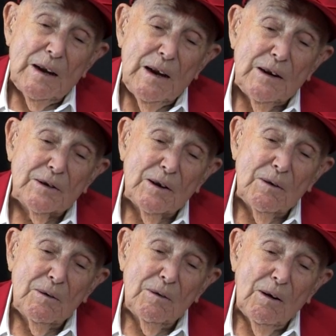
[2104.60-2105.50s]
is
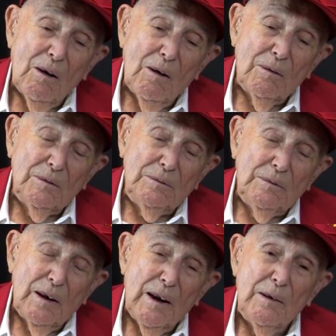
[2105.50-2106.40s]
all,
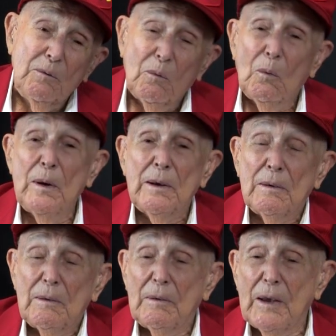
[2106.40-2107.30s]
and
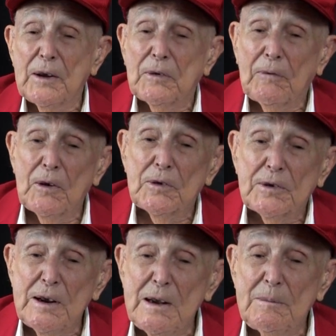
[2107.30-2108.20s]
that's the
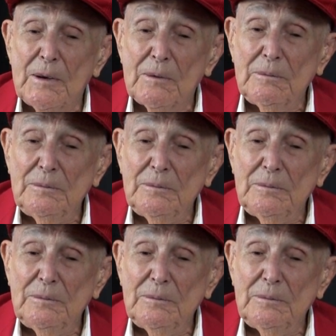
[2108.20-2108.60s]
first time that